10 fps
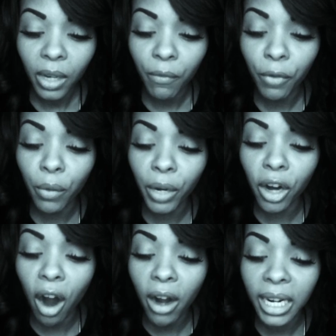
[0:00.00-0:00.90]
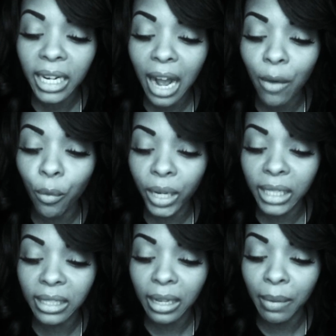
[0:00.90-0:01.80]
For regarding not
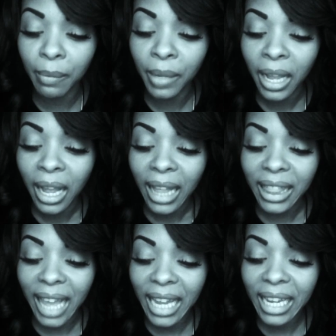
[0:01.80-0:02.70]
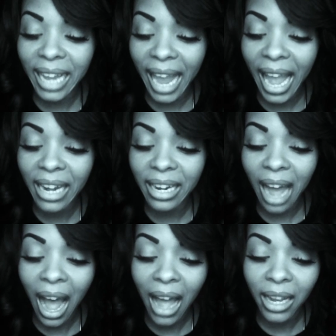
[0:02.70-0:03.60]
wisdom, they gat
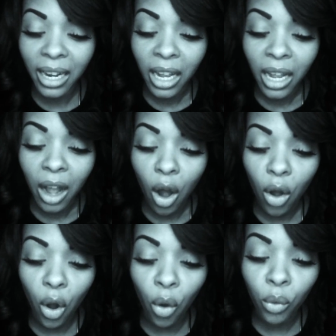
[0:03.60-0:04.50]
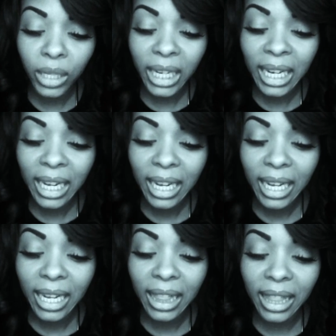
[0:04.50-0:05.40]
not, only
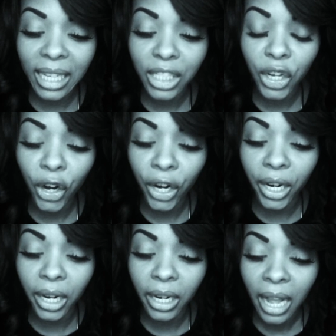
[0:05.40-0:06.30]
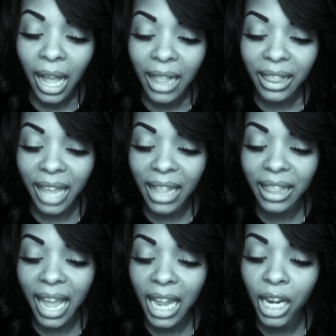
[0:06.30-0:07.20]
this hurt, that
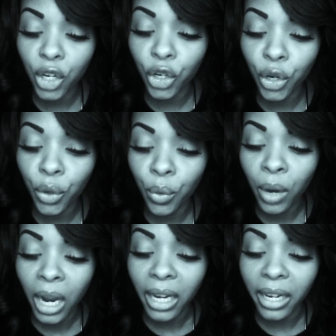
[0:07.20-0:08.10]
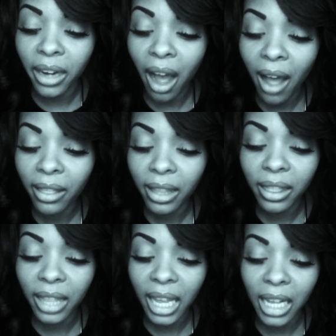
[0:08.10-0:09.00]
they knew not the
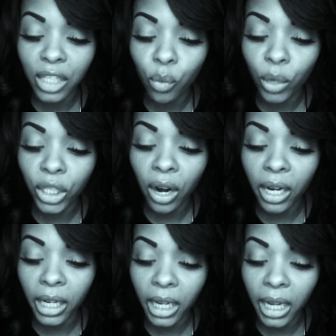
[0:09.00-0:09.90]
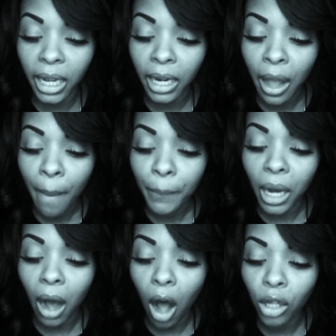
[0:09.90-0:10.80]
things which are good,
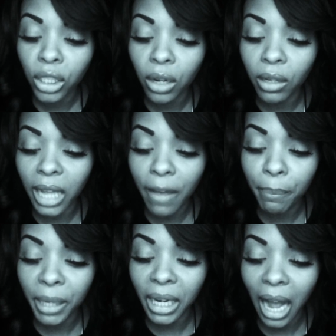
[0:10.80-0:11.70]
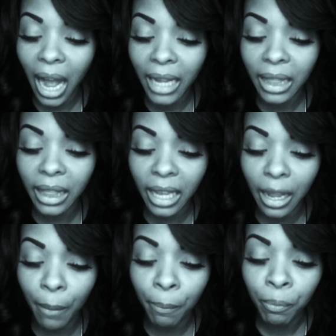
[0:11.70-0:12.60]
but also left behind
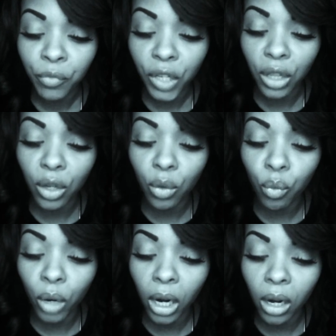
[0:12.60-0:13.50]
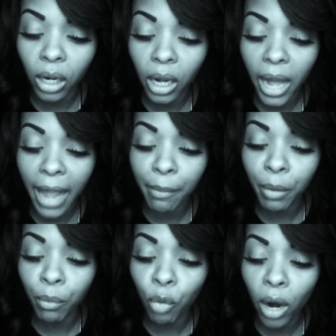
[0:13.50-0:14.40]
them to the world a
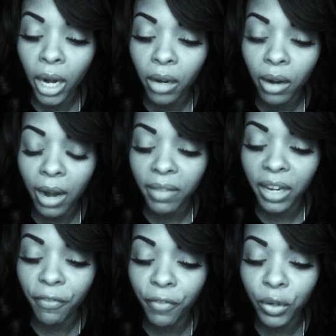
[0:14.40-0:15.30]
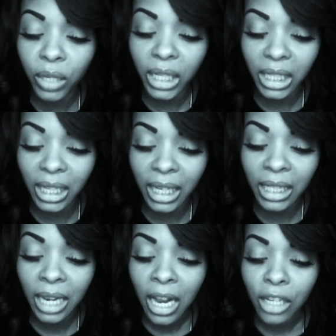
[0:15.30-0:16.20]
memorial of their
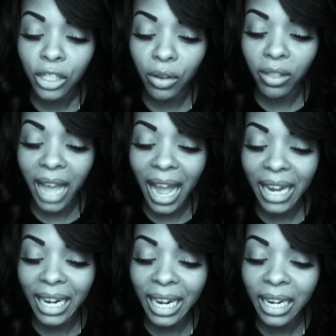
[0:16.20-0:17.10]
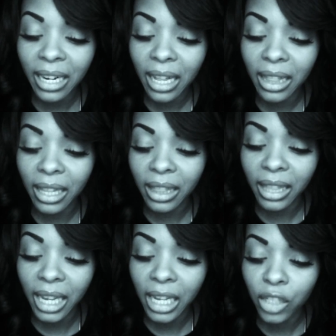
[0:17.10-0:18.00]
foolishness, so that in the
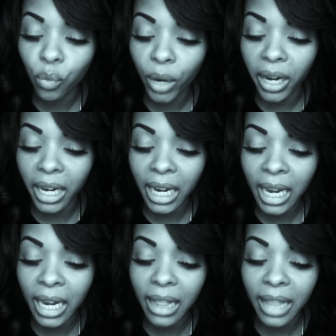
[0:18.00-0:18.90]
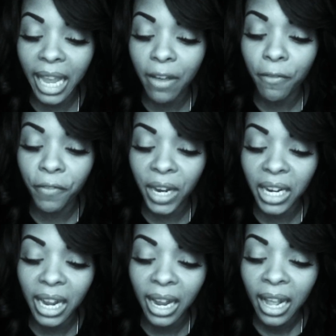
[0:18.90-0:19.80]
things wherein they
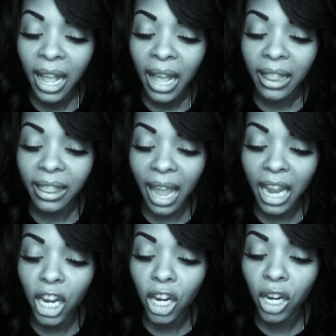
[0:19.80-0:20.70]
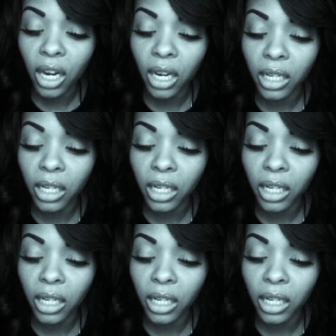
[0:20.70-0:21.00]
offended, they could